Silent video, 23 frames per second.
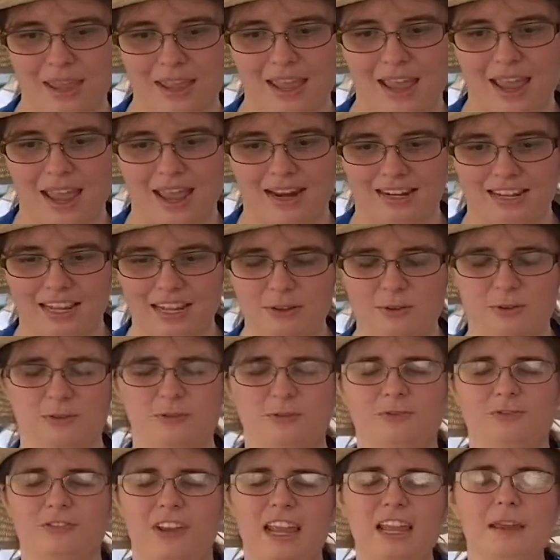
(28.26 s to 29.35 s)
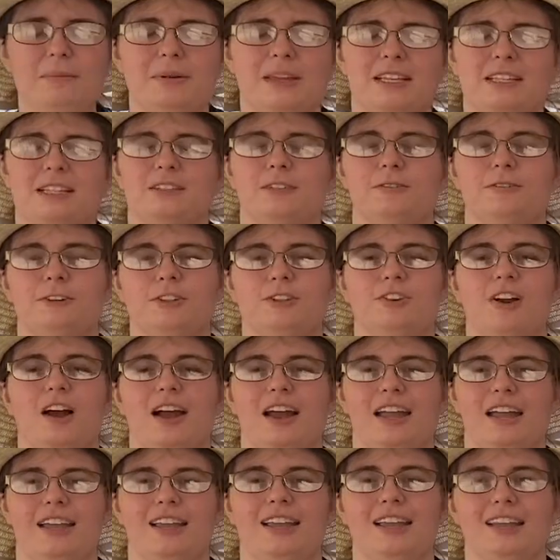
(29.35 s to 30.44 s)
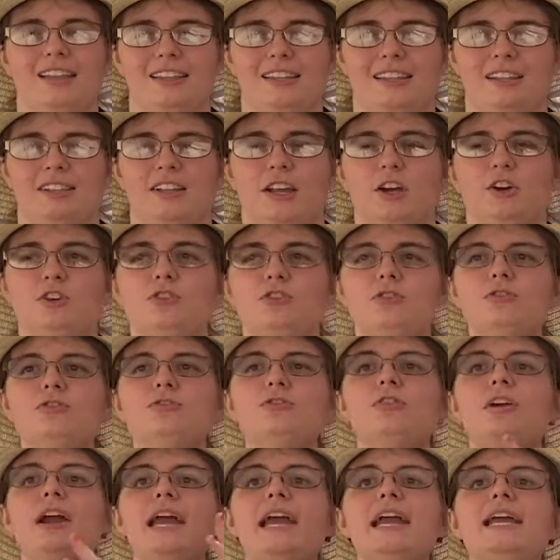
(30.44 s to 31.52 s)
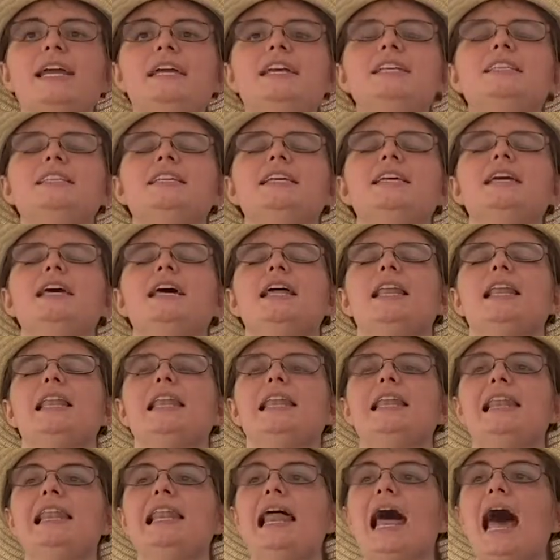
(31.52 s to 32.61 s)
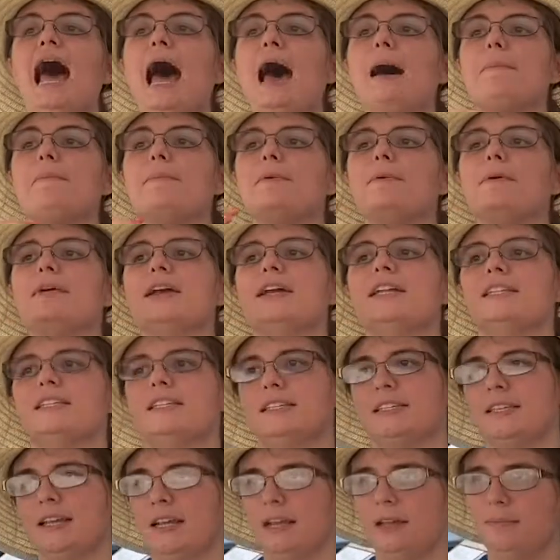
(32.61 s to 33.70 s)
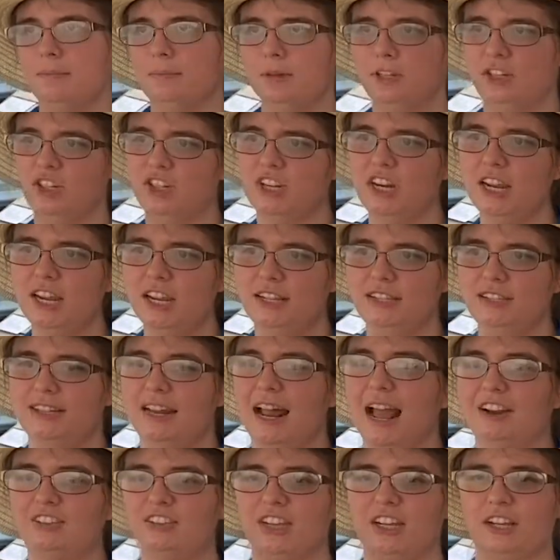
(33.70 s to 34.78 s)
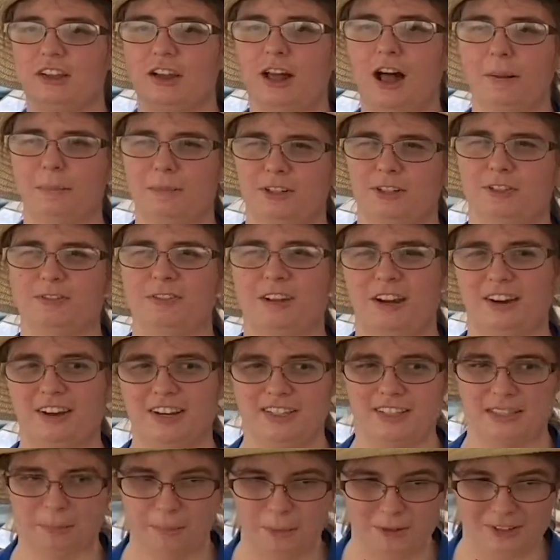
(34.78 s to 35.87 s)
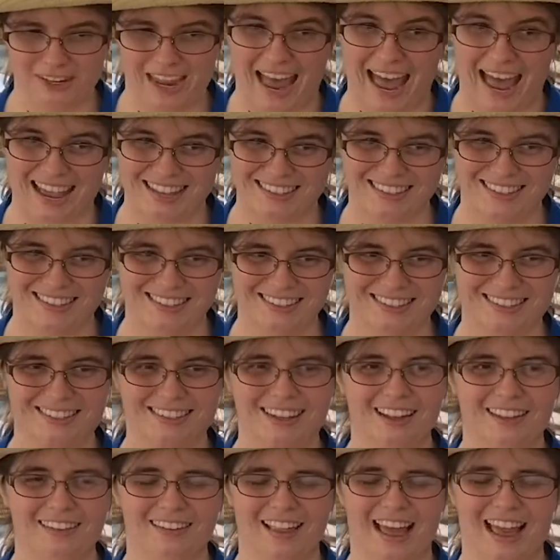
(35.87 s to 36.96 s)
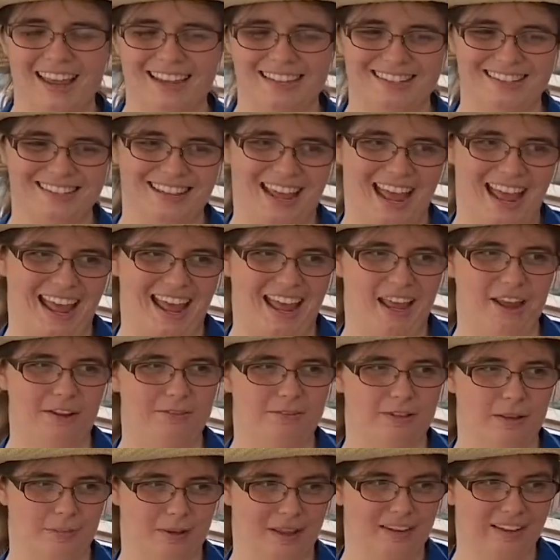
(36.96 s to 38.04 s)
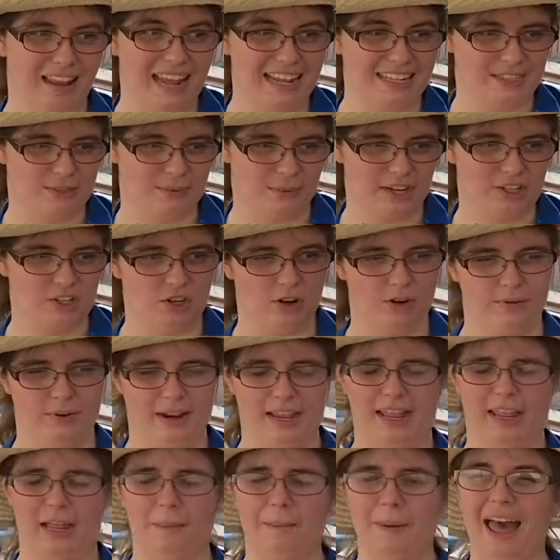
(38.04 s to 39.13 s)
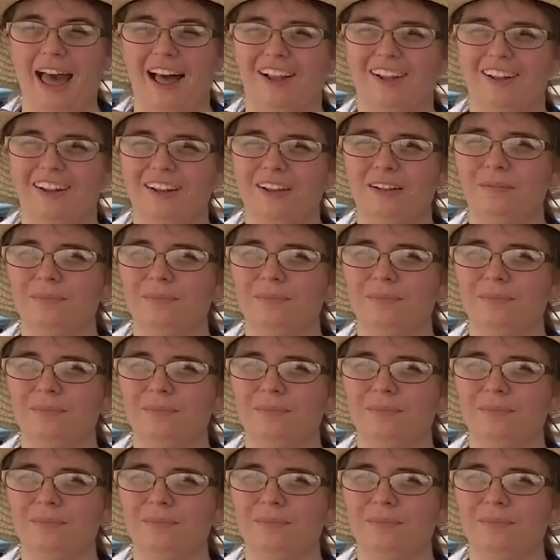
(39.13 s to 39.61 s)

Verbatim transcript: And he was famous for drawing these crazy, elaborate machines that actually accomplished very simple tasks like say flipping a light switch or ringing a bell.